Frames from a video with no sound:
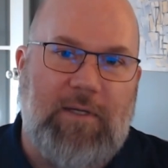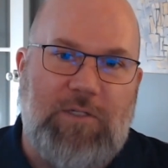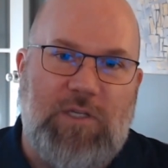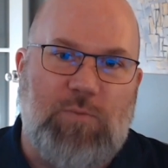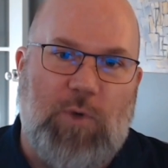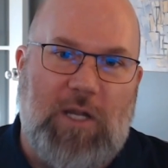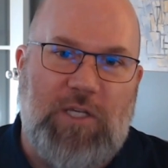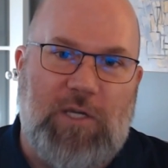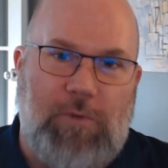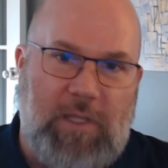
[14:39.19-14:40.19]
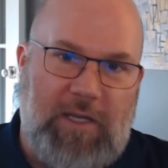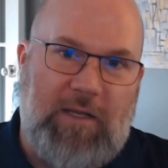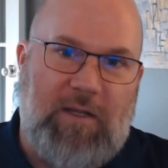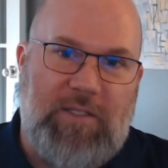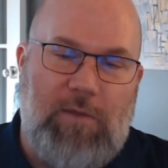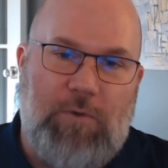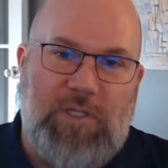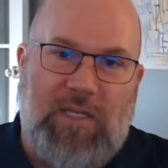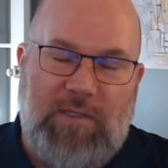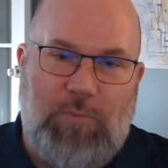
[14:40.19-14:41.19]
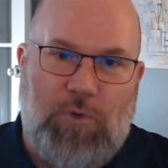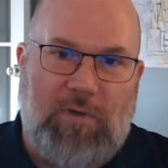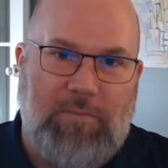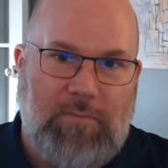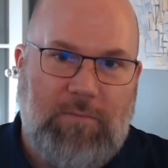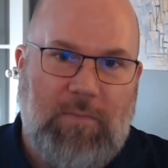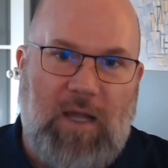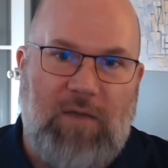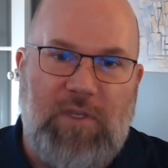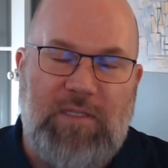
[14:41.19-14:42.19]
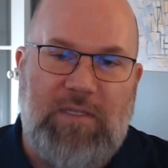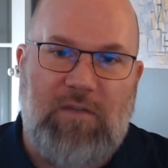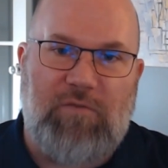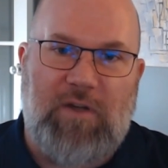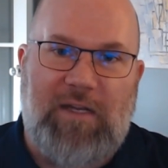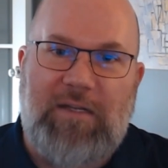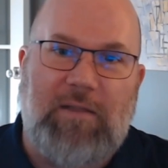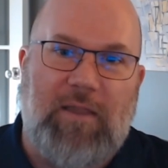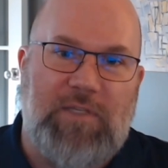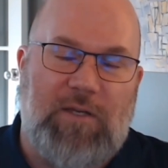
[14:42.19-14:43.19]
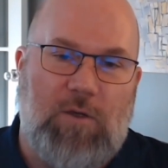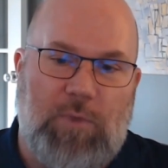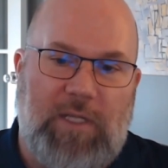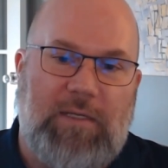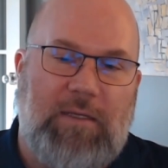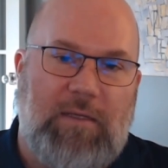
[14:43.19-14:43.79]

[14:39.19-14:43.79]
not just project related content, which has a more obvious and defined life cycle, but